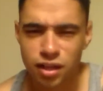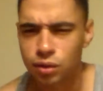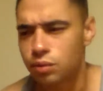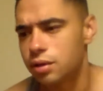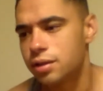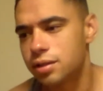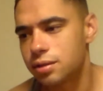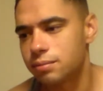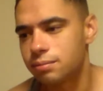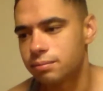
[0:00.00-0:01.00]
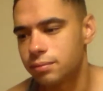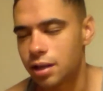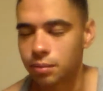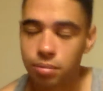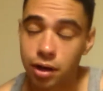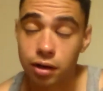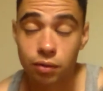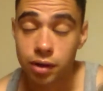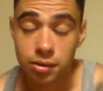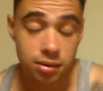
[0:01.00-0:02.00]
in the woods that probably
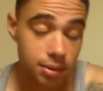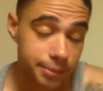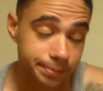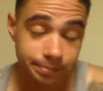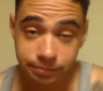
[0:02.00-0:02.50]
no one knows about.